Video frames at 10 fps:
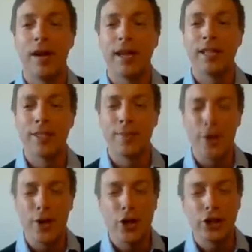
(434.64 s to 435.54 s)
It's the
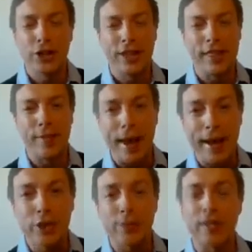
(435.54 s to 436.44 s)
pollution and the
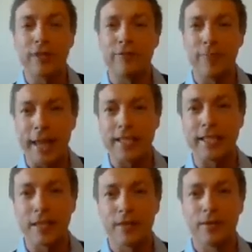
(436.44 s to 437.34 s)
management of
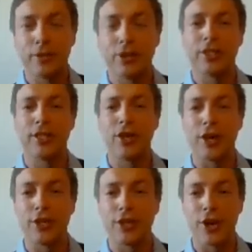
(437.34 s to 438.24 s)
plastic, which is the
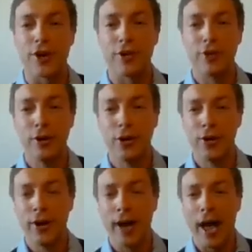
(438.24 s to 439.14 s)
concern.
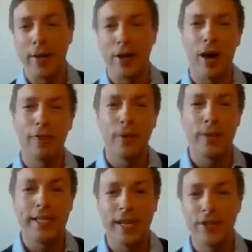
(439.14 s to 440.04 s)
Often we
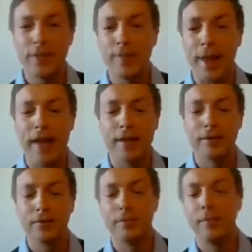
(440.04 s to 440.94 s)
tend to
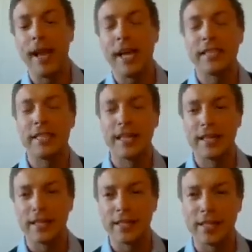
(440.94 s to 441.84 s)
paint plastic in
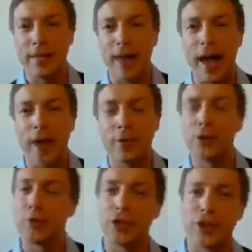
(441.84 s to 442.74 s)
this dim light, which
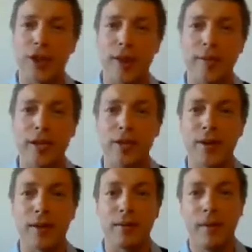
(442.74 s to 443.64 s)
we should not be doing.